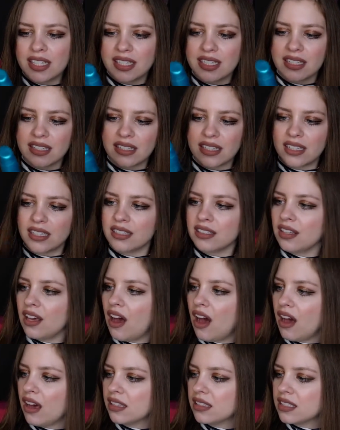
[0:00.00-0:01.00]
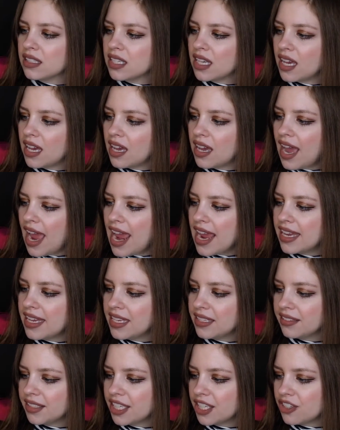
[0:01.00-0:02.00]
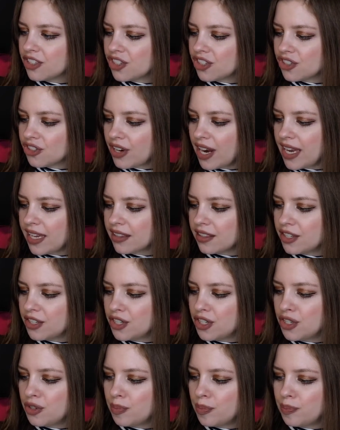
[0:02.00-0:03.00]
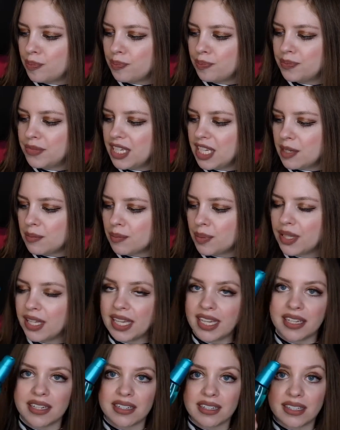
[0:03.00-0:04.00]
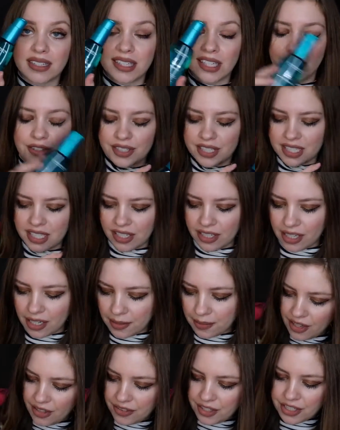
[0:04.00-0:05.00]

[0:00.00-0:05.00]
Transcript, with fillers: This is the L'Anza Healing Strength New neem plant silk serum.